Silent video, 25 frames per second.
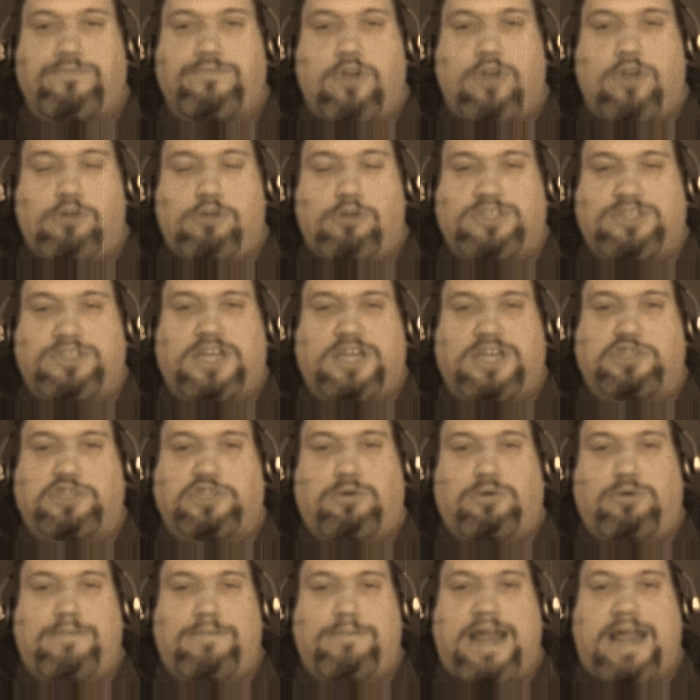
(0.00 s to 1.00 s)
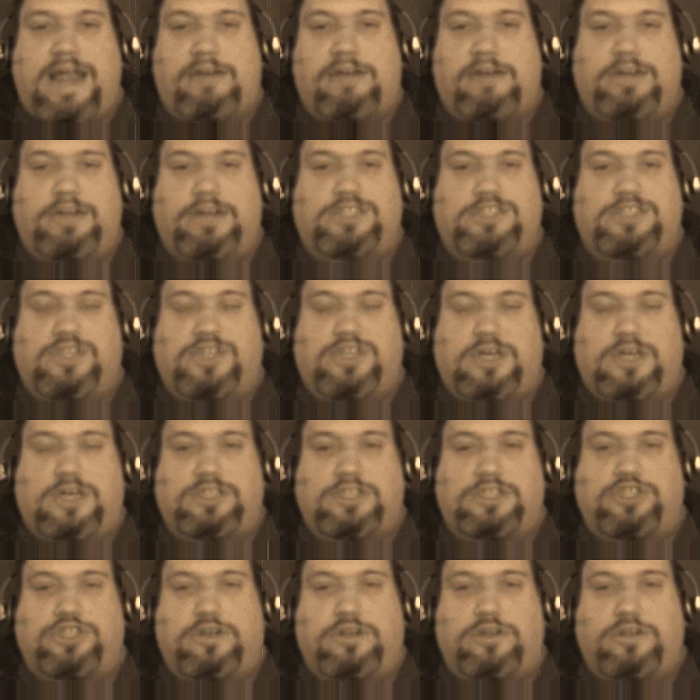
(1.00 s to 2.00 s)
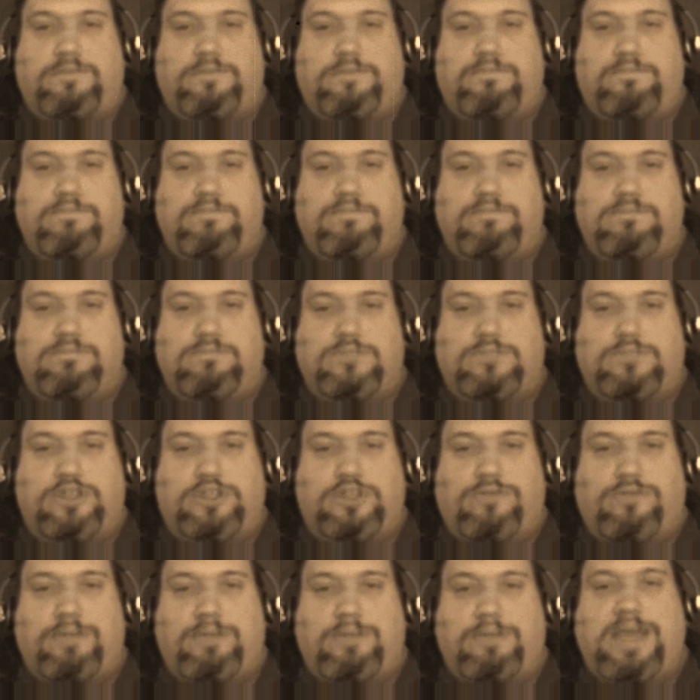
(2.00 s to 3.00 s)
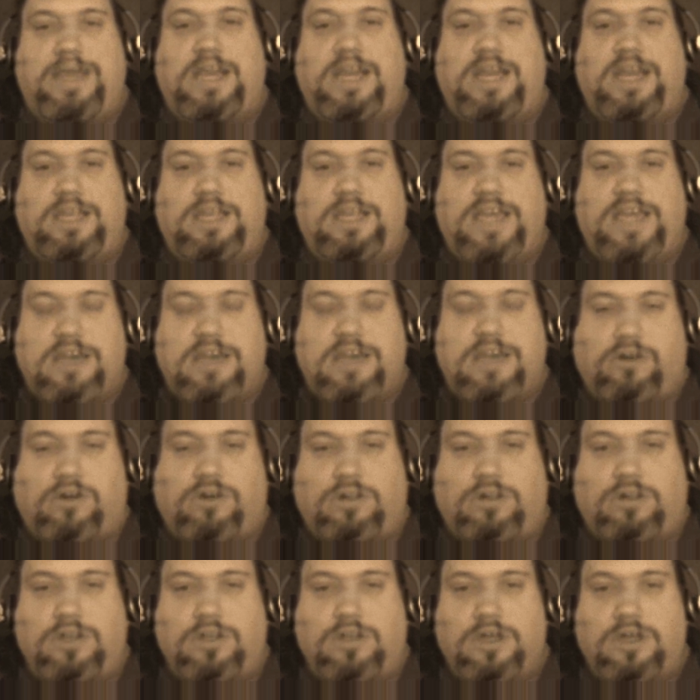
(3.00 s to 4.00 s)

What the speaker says: homosexual marriage should remain illegal.